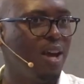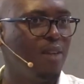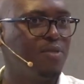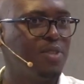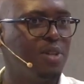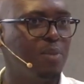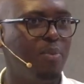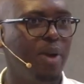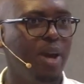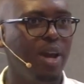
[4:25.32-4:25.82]

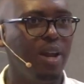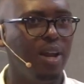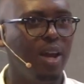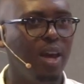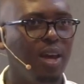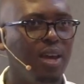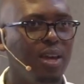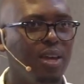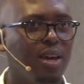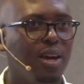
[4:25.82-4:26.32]
after
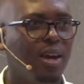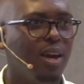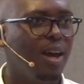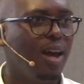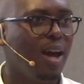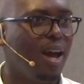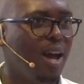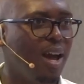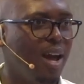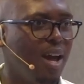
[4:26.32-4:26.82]
payday,
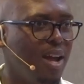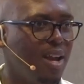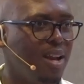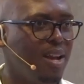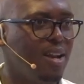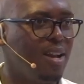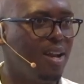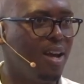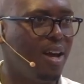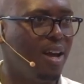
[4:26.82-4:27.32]

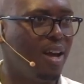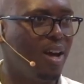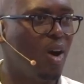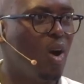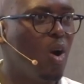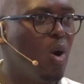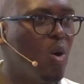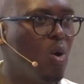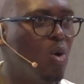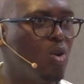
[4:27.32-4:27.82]
and uh,
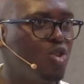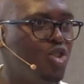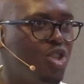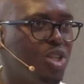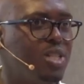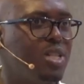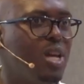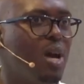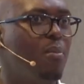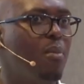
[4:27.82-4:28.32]
or
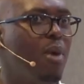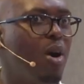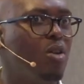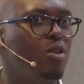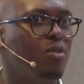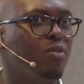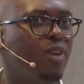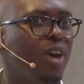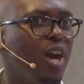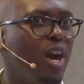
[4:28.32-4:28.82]
just the amount
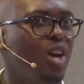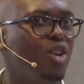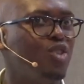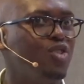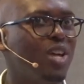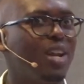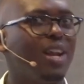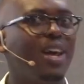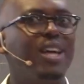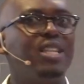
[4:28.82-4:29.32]
of cash
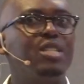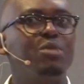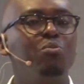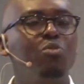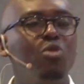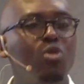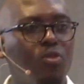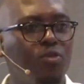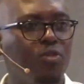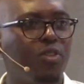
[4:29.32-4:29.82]
that gets
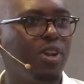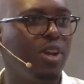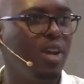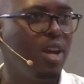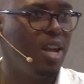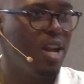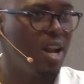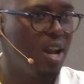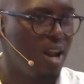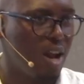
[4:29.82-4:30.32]
moved
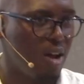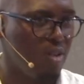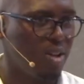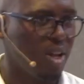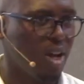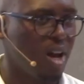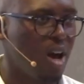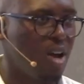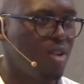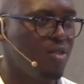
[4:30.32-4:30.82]
in and around
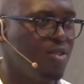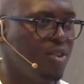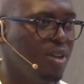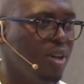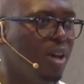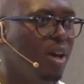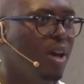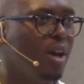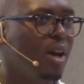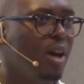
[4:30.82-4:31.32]
the
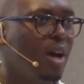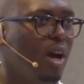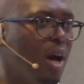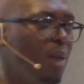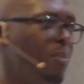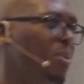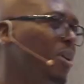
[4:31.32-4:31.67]
country, uh,